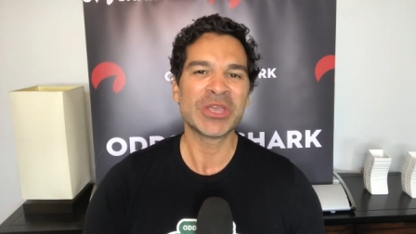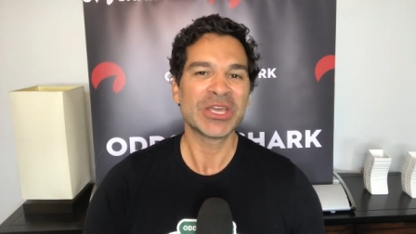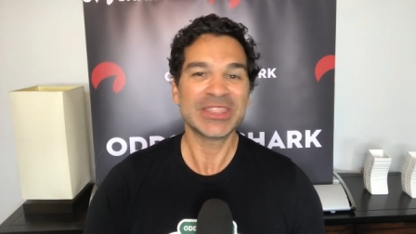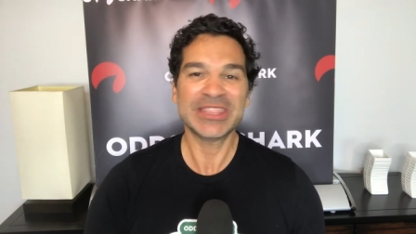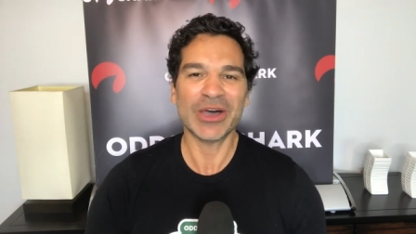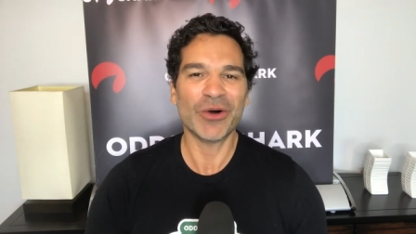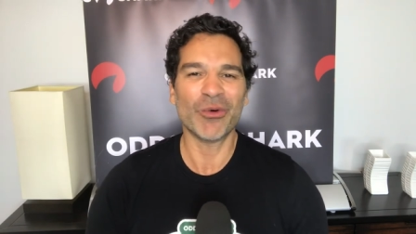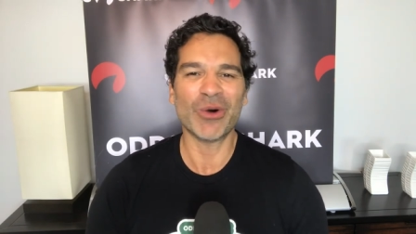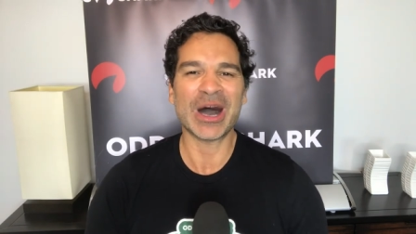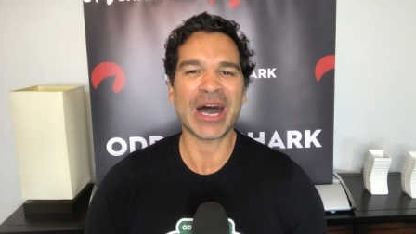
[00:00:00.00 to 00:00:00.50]

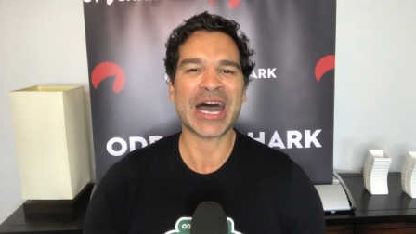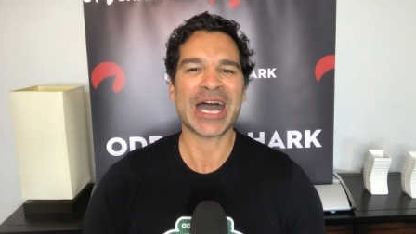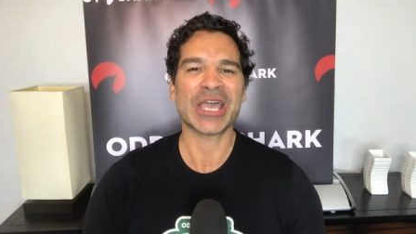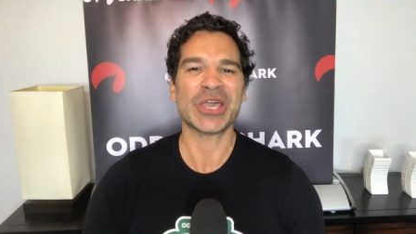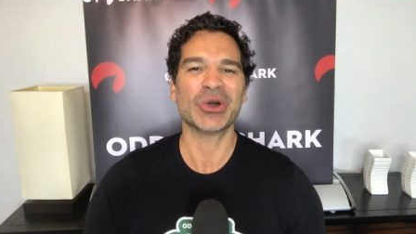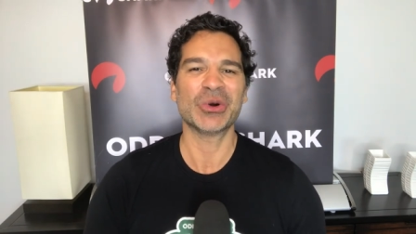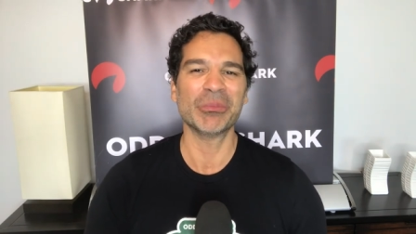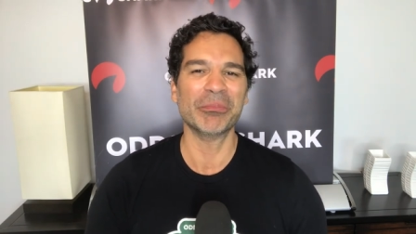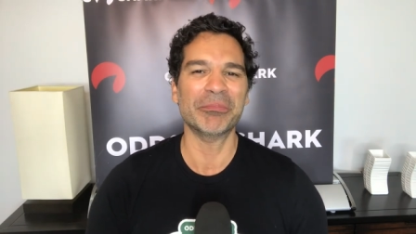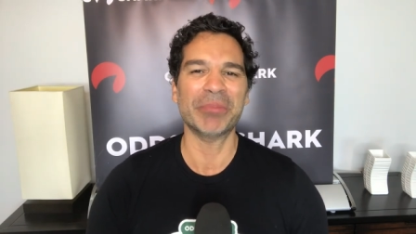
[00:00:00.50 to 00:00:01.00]
The
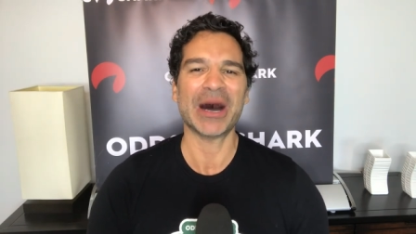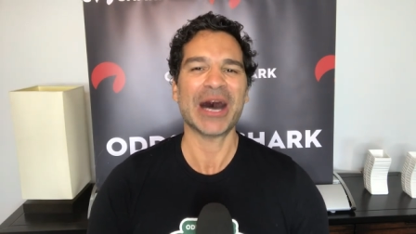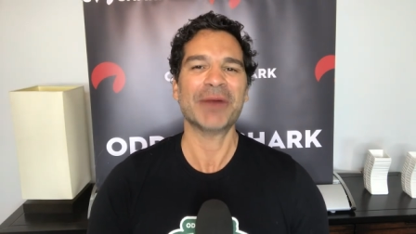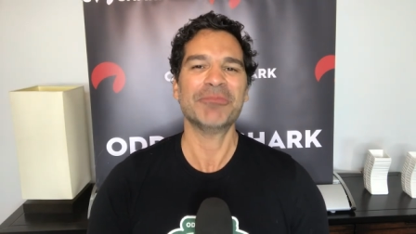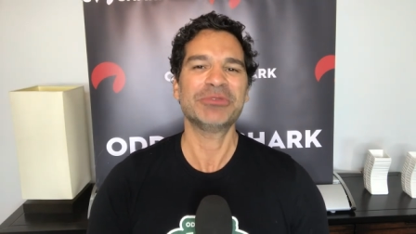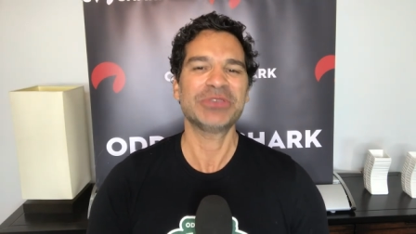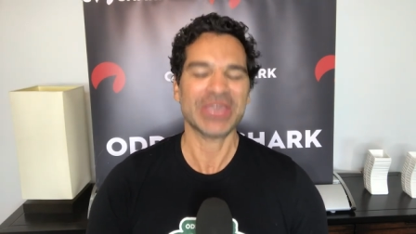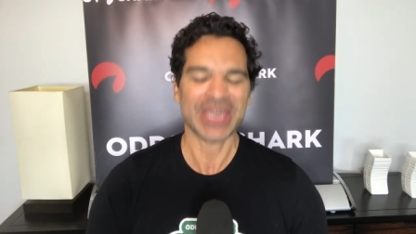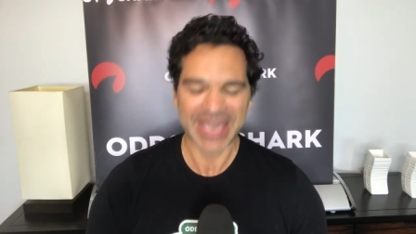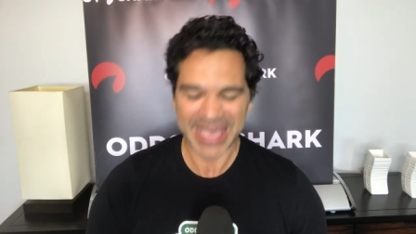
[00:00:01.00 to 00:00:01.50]
Ohio
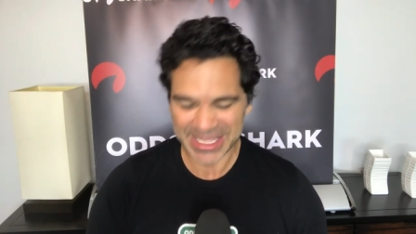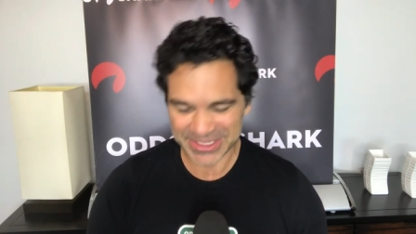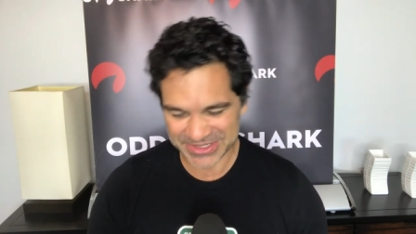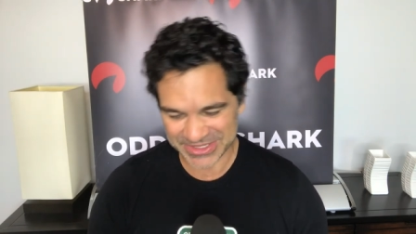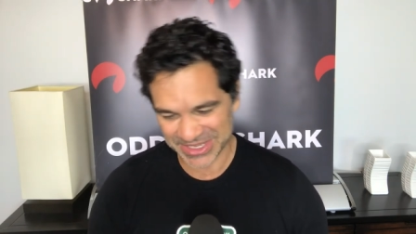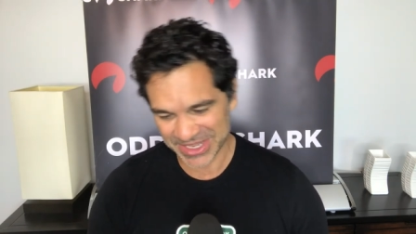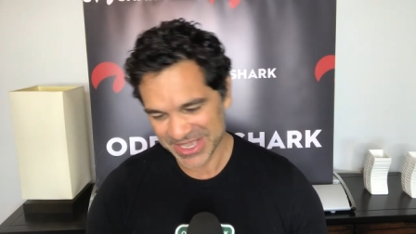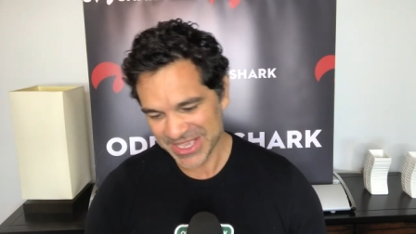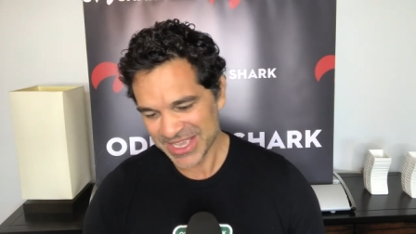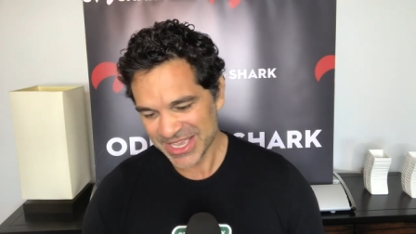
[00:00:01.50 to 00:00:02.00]

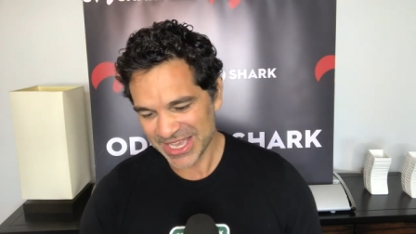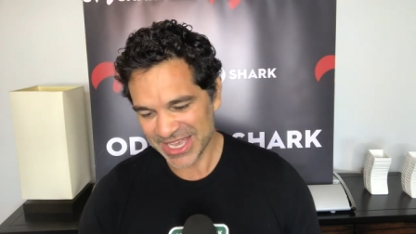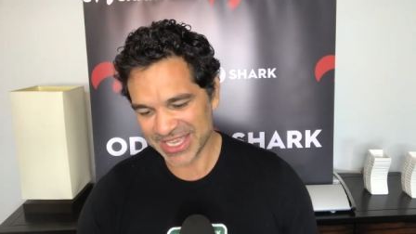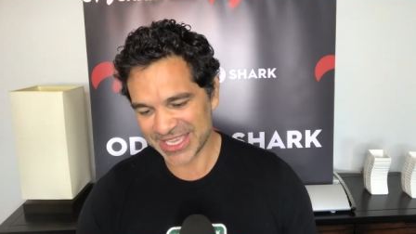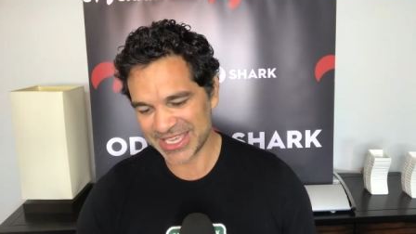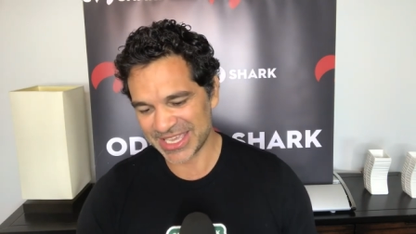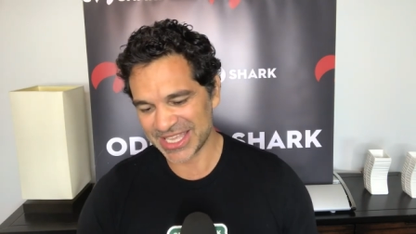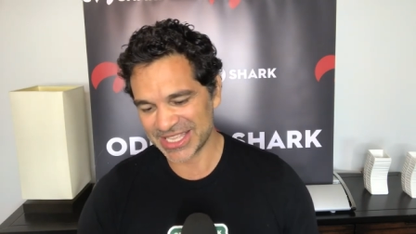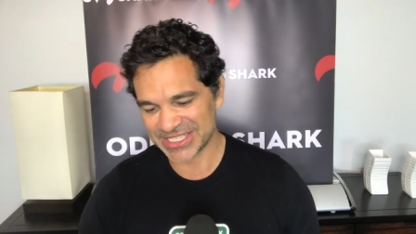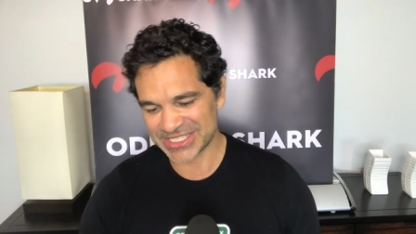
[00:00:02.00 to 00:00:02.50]
Bobcats
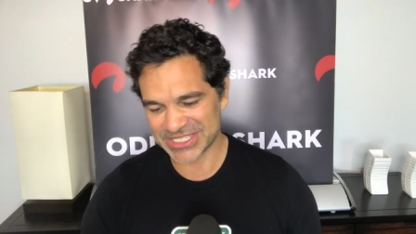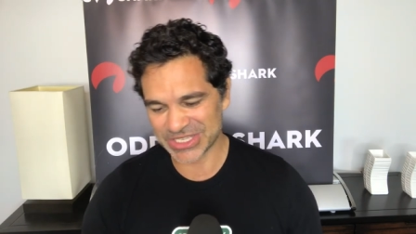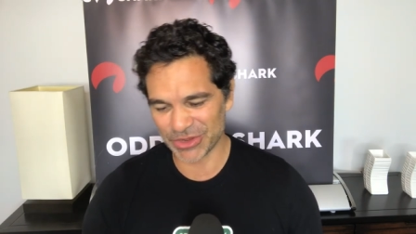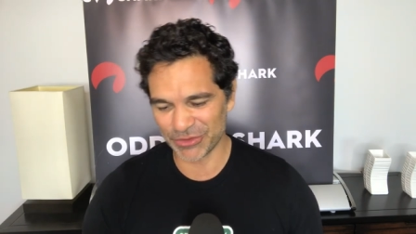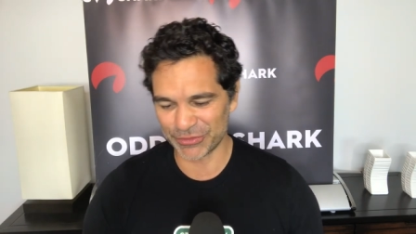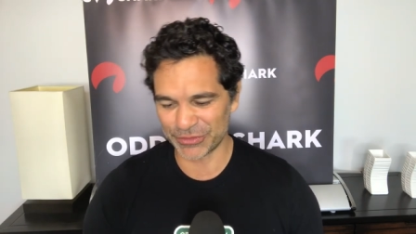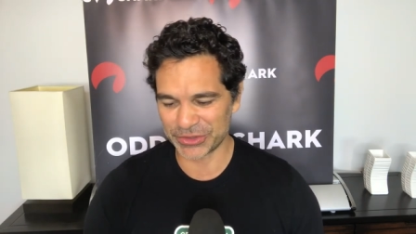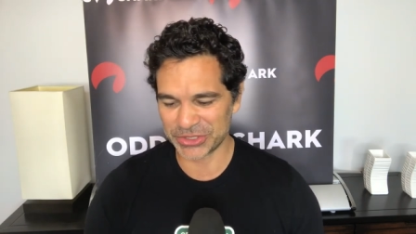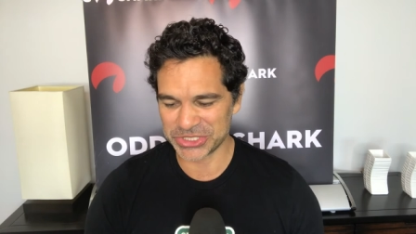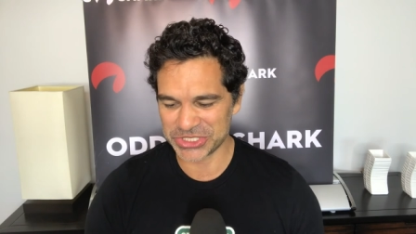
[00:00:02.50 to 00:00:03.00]
against
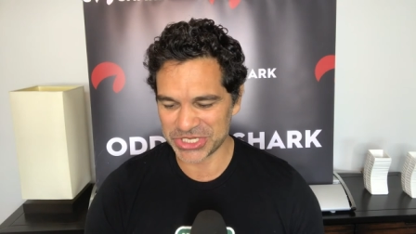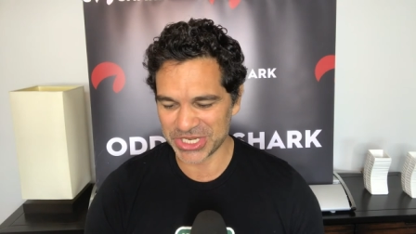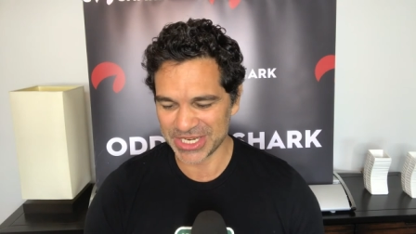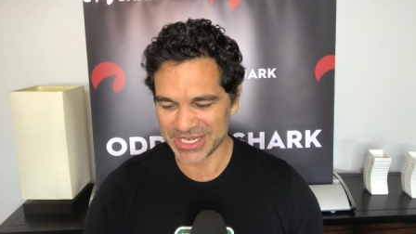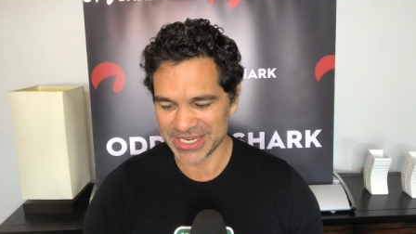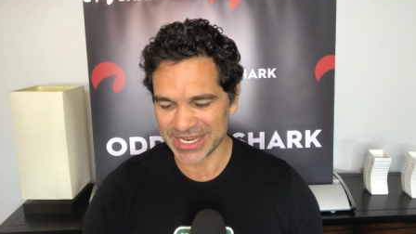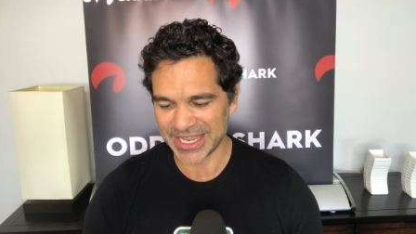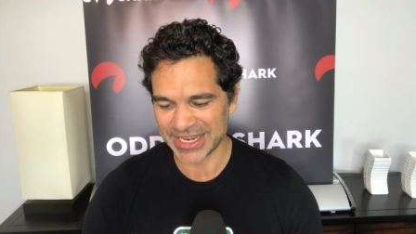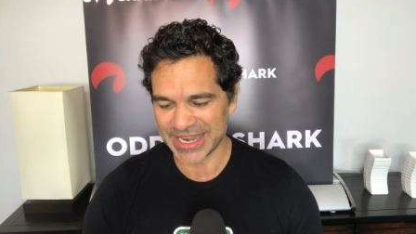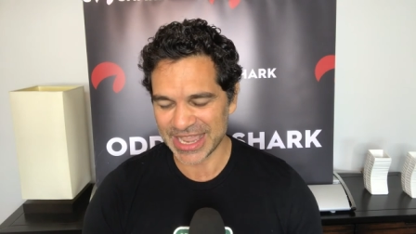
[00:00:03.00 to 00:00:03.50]

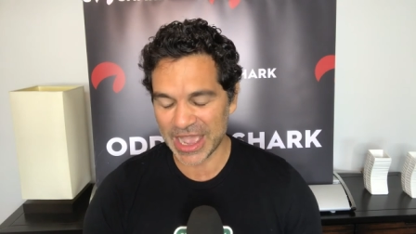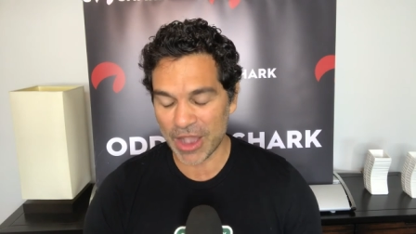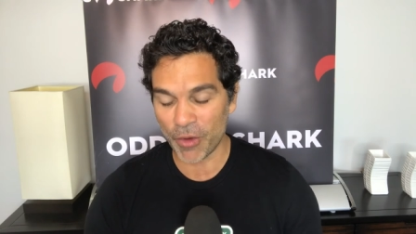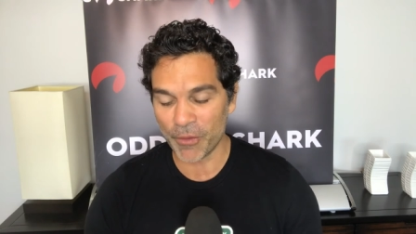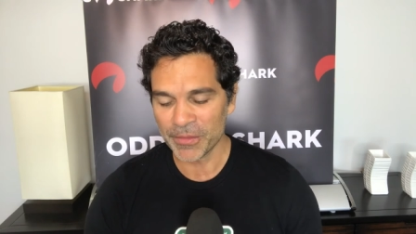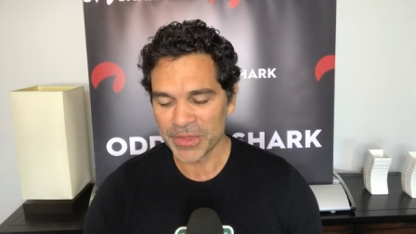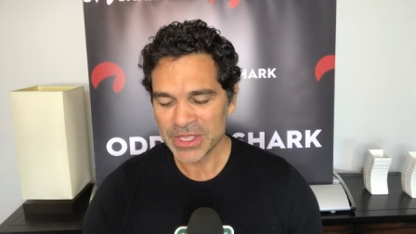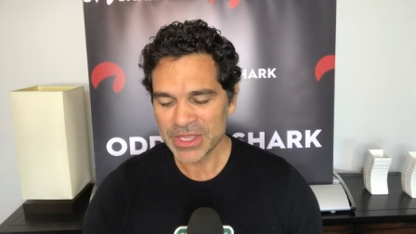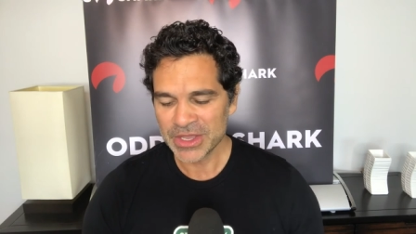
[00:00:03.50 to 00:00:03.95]
Virginia. Now,